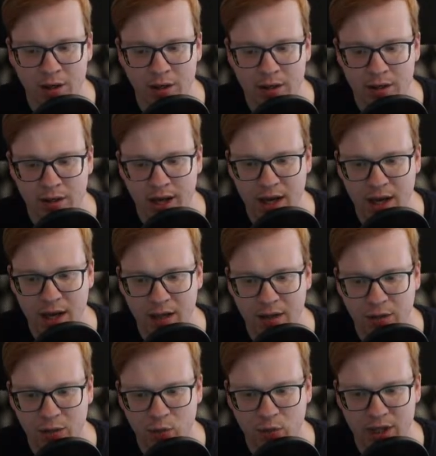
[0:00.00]

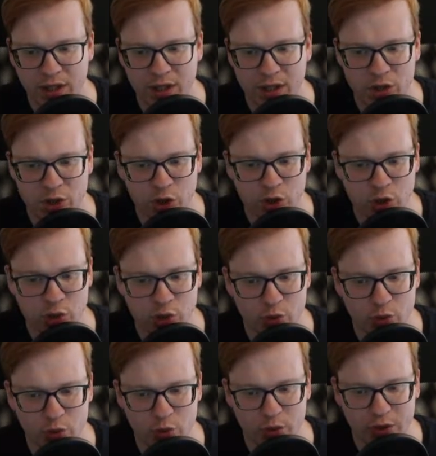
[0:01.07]
Then we need
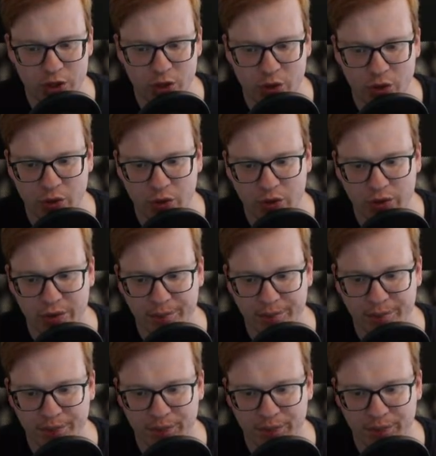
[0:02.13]
to return